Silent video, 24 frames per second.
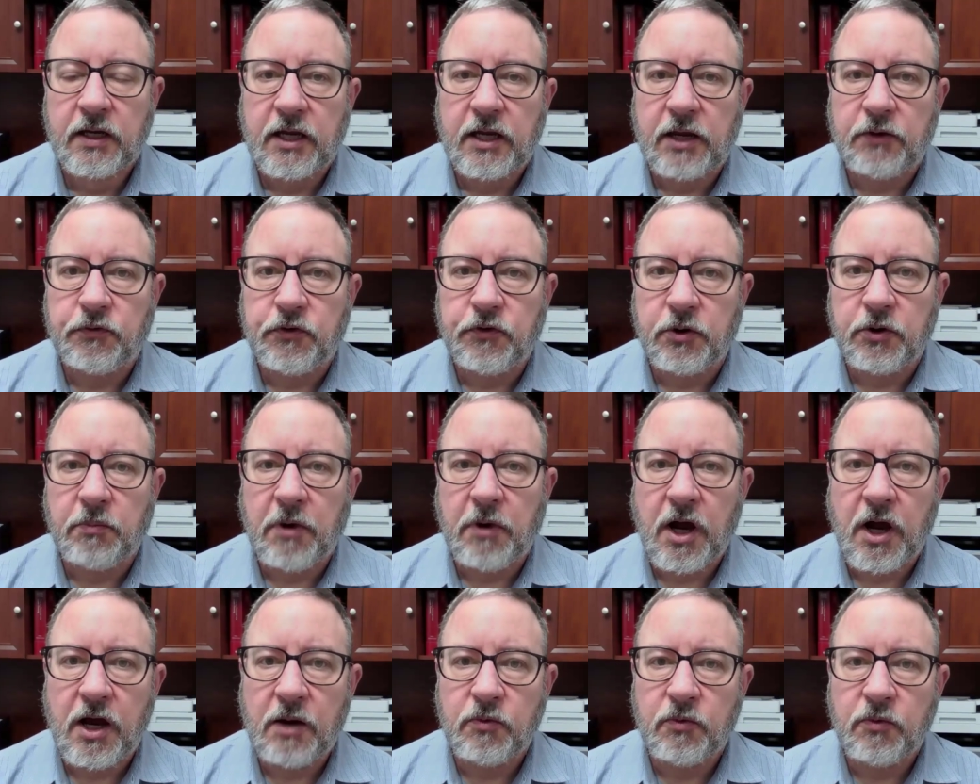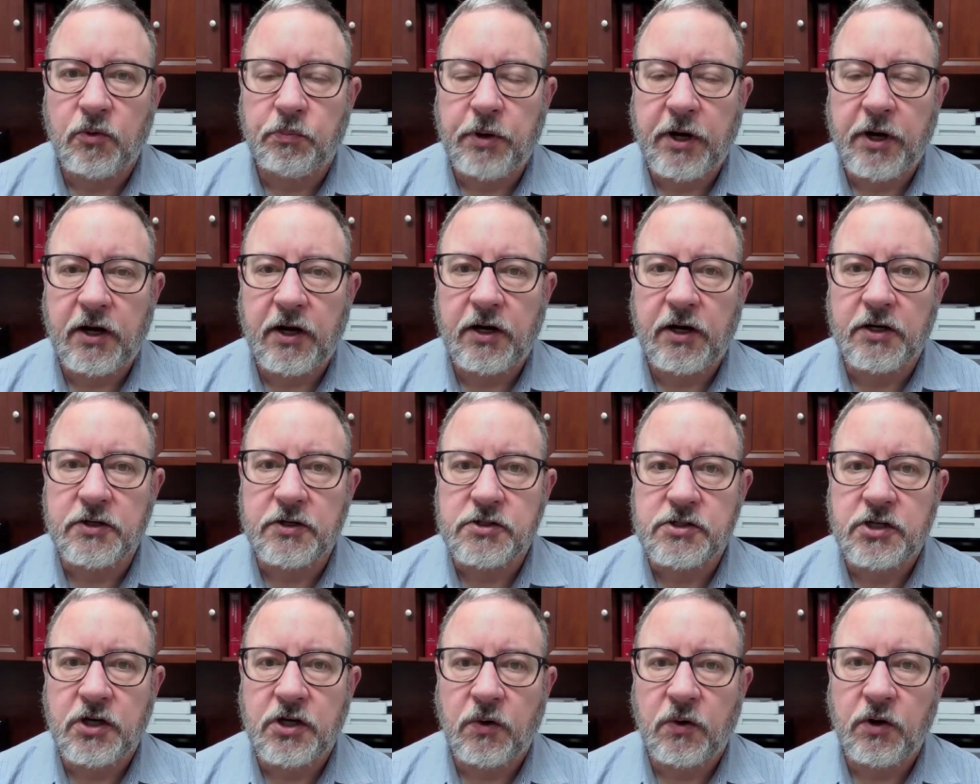If your mom or parent
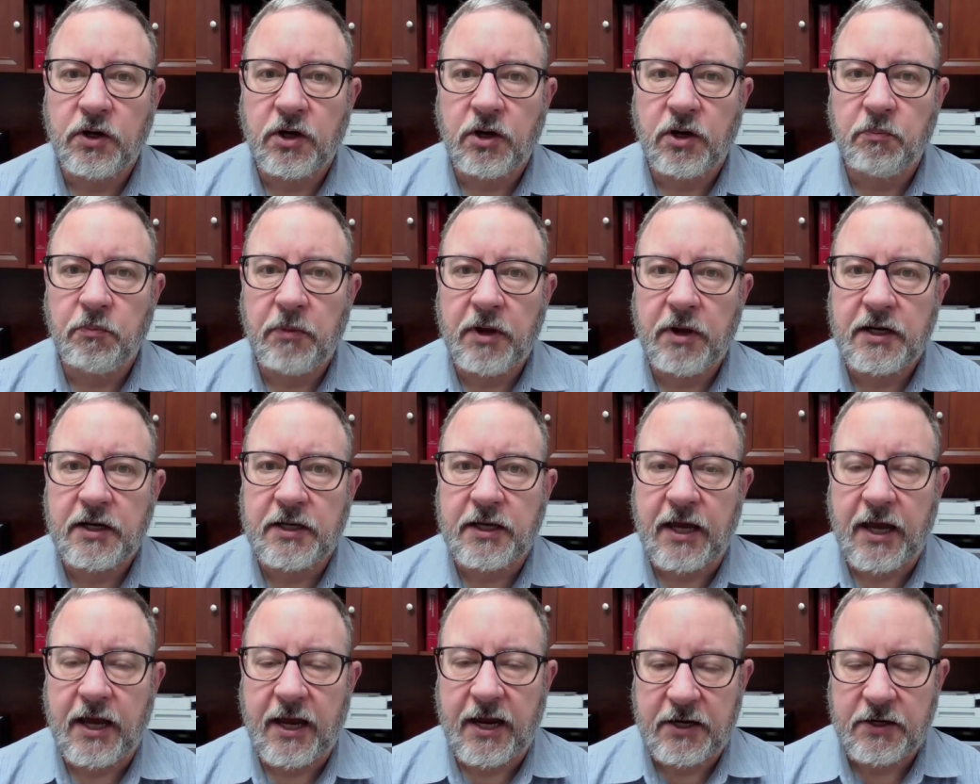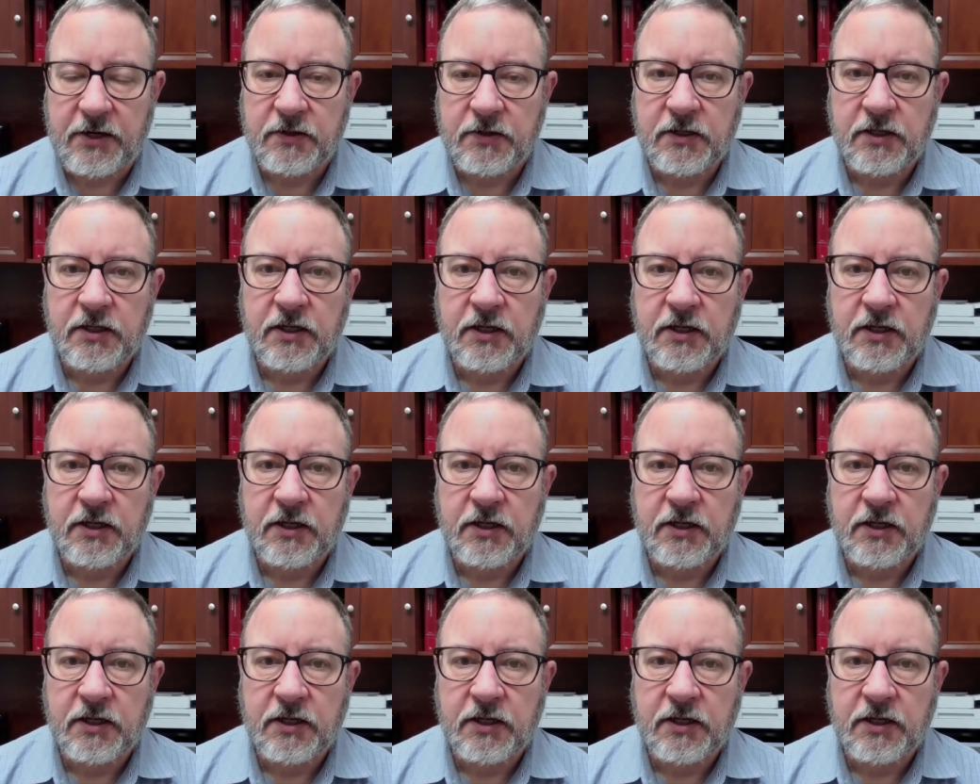is going on Medicaid,